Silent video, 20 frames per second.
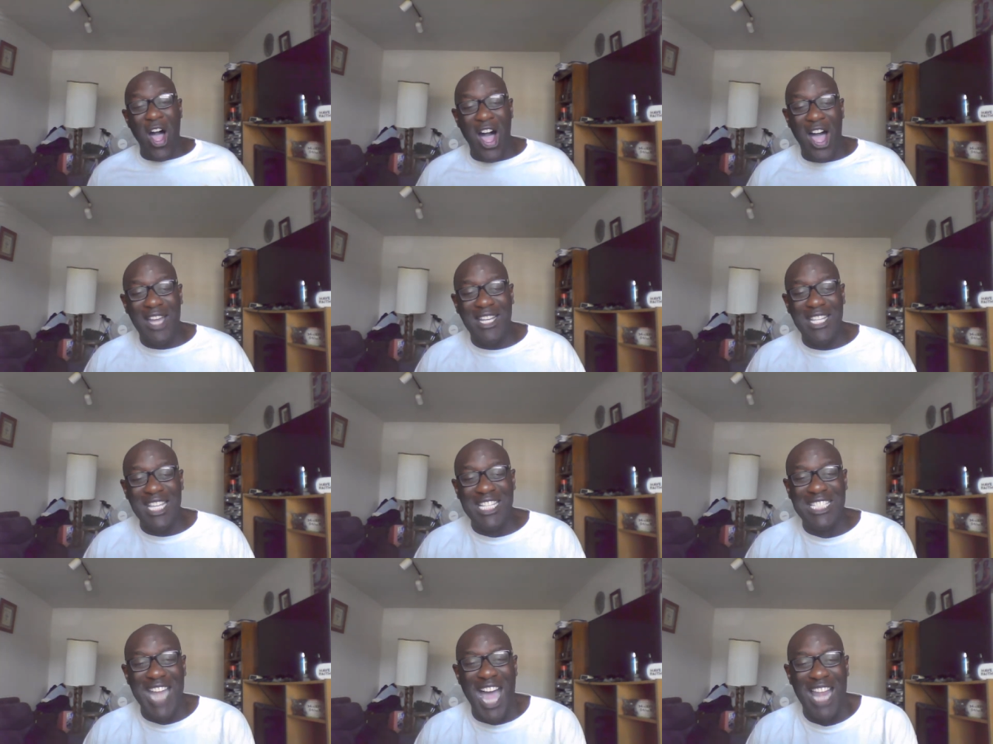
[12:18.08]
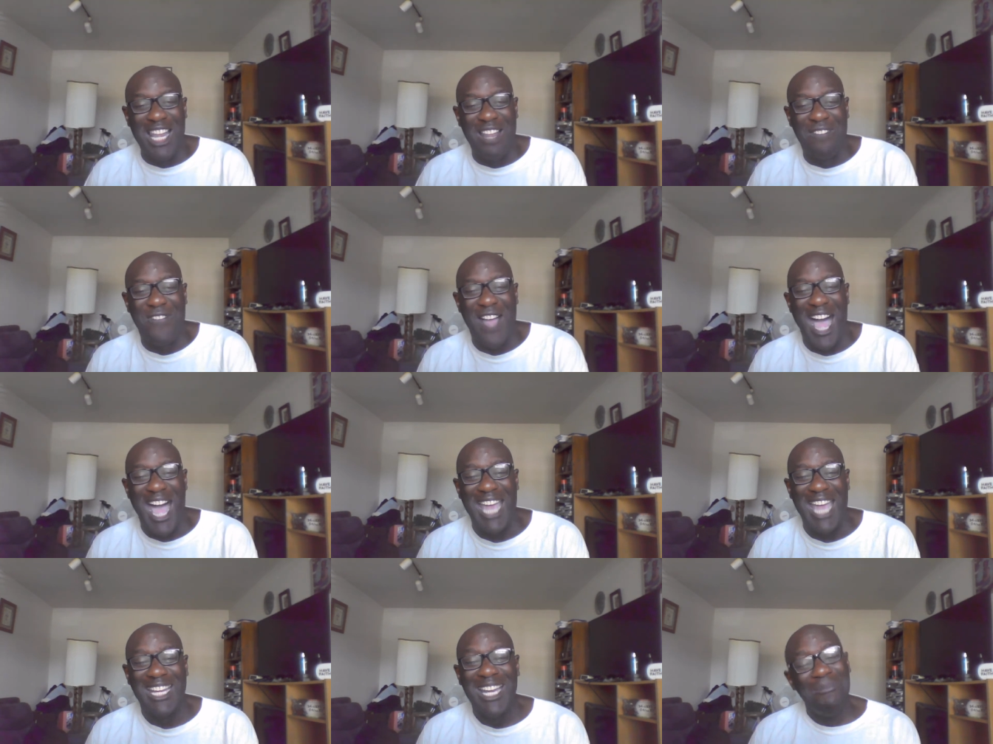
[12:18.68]
Lord, is
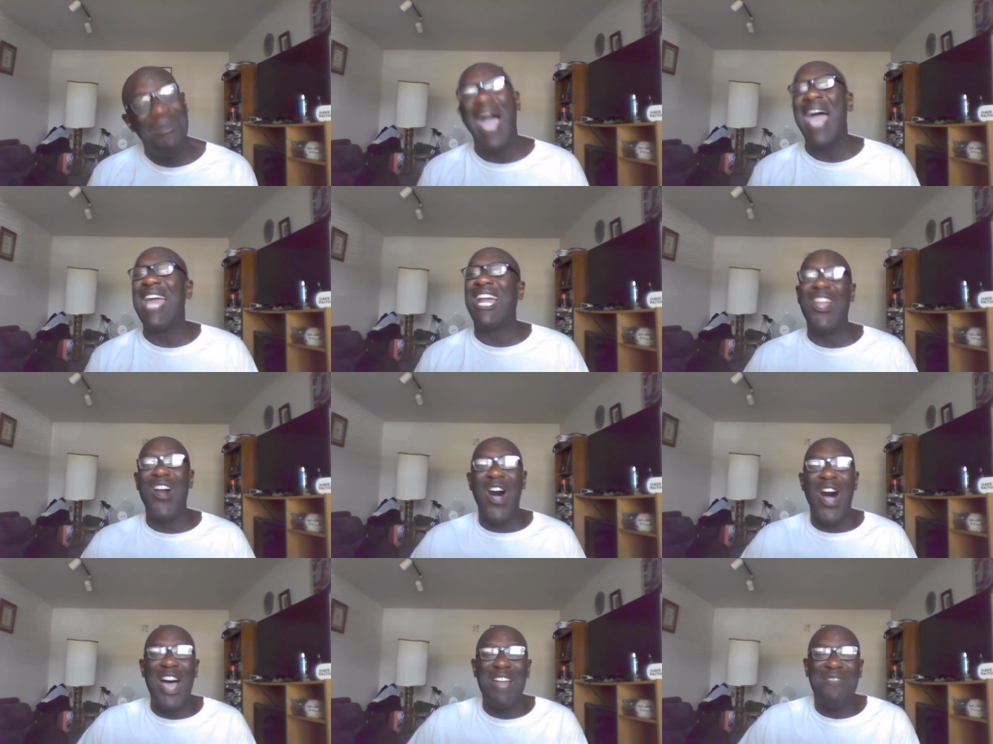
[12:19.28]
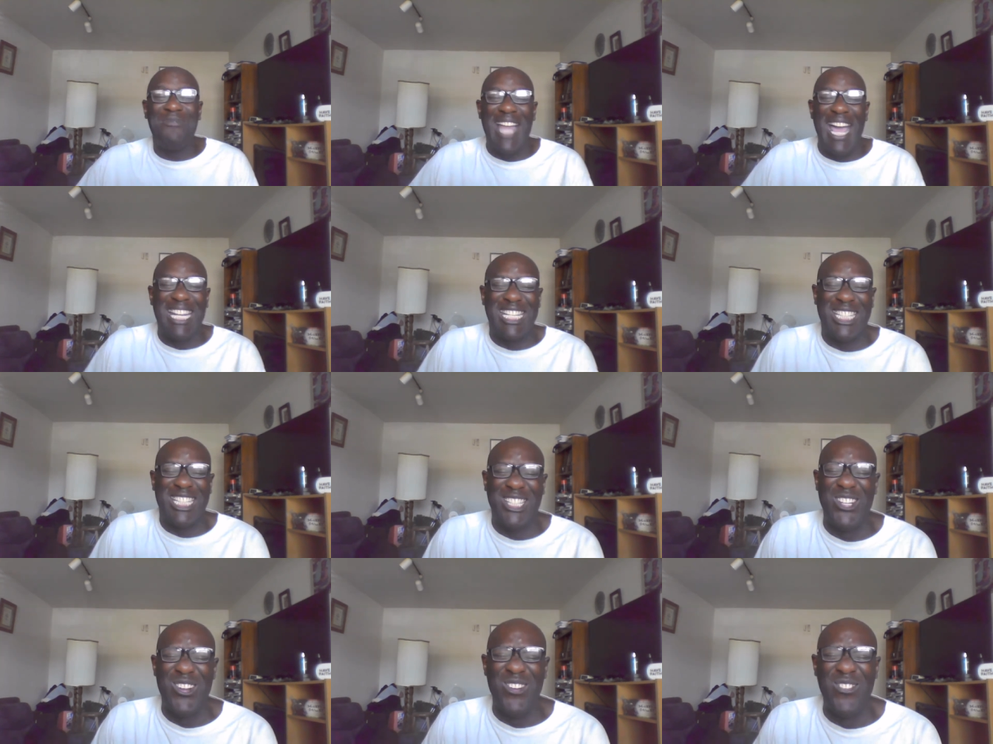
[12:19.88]
nullified. May the Lord
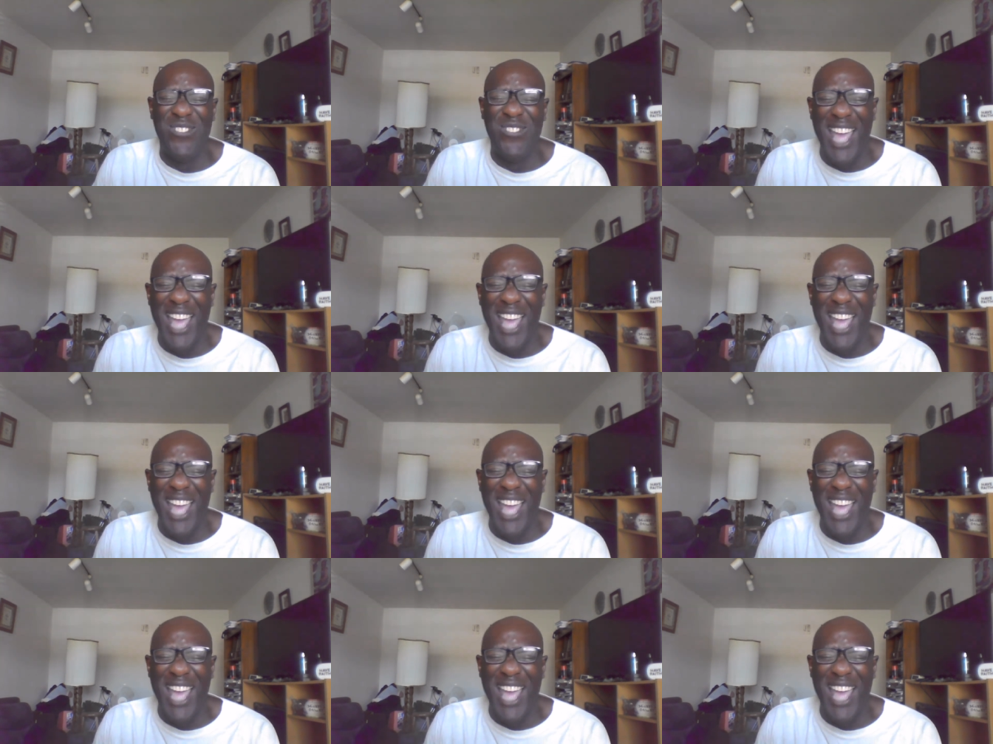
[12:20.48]
bless you.